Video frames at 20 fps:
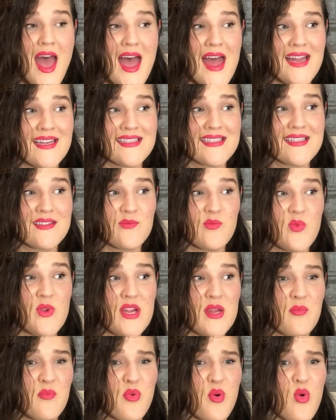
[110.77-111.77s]
and
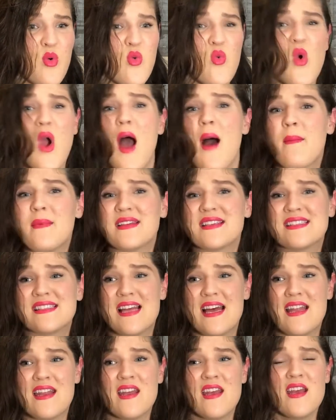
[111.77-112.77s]
we promise
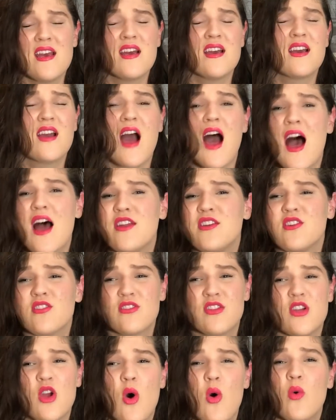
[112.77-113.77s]
that, God,
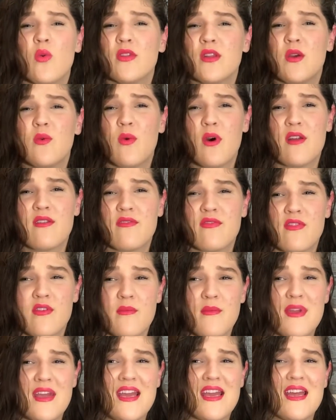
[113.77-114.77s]
you're the only one for
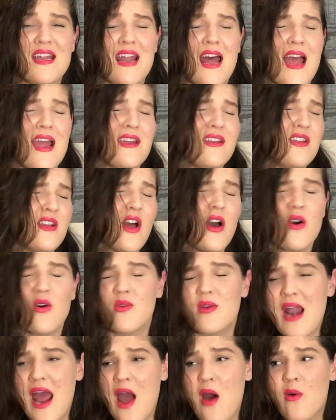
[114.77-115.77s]
me, and I
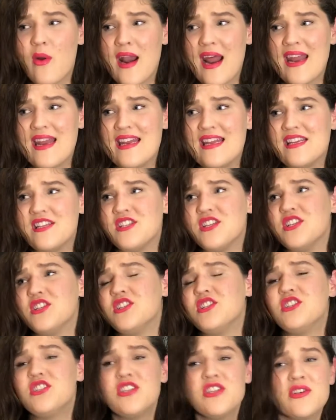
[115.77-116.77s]
know now what I need to
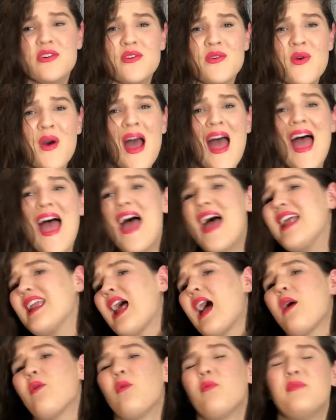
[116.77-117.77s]
do, and
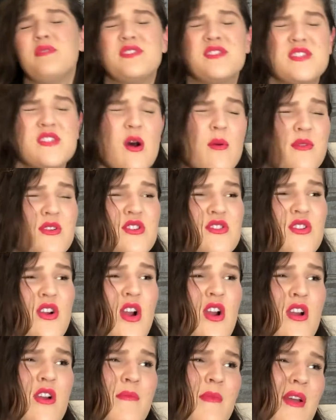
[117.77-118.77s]
I will be so much
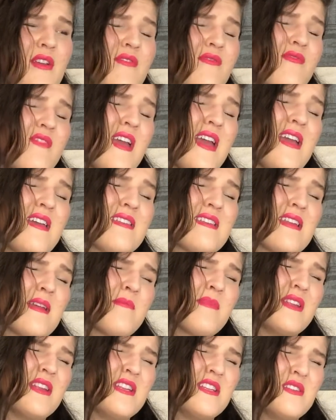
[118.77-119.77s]
stronger in my faith, and
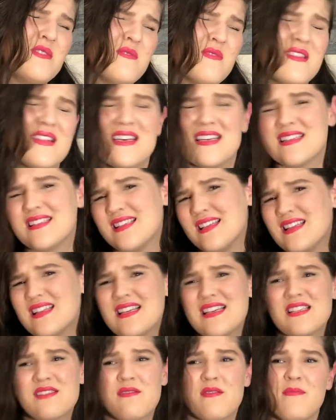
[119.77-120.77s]
I'm going to do this and
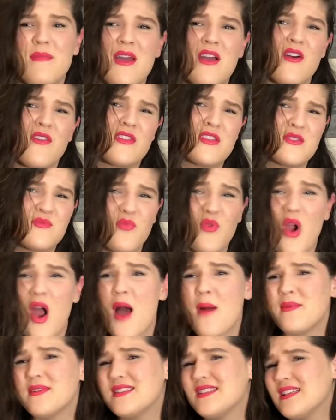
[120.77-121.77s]
this. We make all these
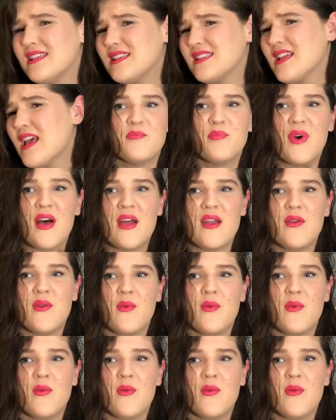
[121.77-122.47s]
promises, but